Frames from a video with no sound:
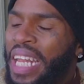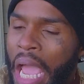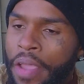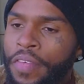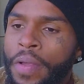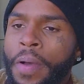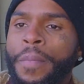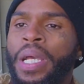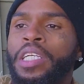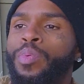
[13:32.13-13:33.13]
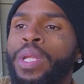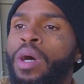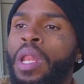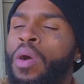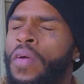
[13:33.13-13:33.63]
life because we
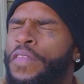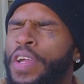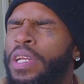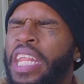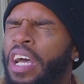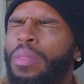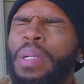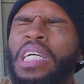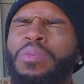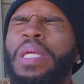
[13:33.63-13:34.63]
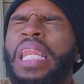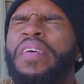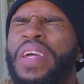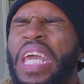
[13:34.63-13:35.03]
no longer fear death because we live in